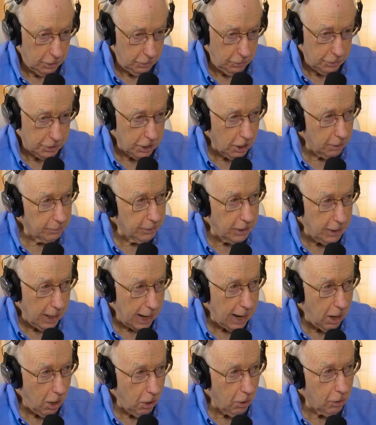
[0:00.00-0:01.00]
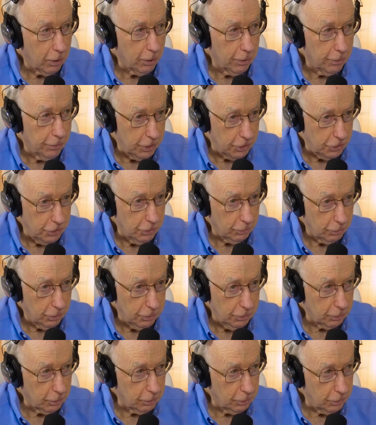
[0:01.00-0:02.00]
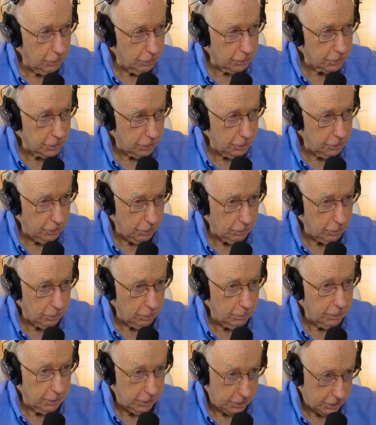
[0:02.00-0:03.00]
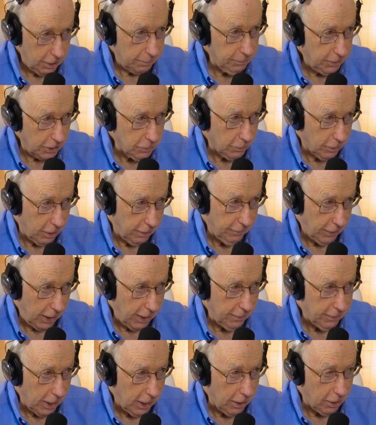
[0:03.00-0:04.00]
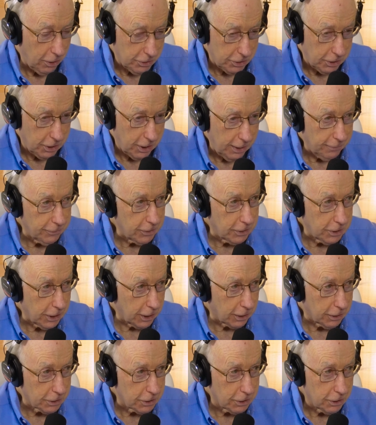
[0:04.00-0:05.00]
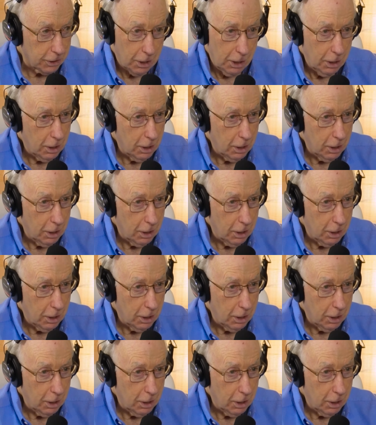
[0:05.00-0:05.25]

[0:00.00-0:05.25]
You tell me now that you'll, you'll, you'll, you'll send me $25 and have the tickets.